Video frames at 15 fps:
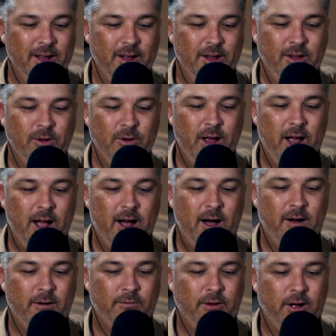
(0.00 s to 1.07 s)
You
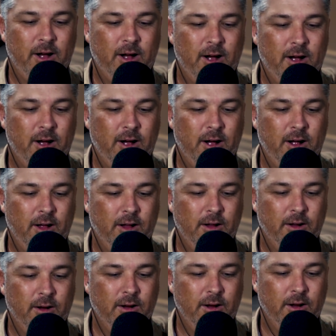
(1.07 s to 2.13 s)
have the
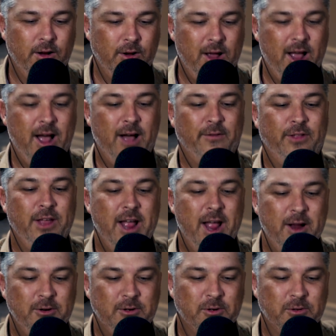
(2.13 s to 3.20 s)

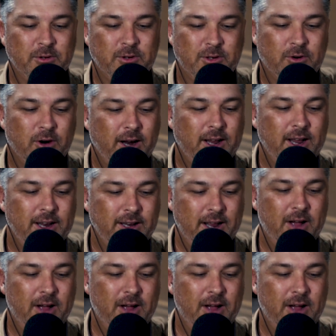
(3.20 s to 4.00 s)
angels striking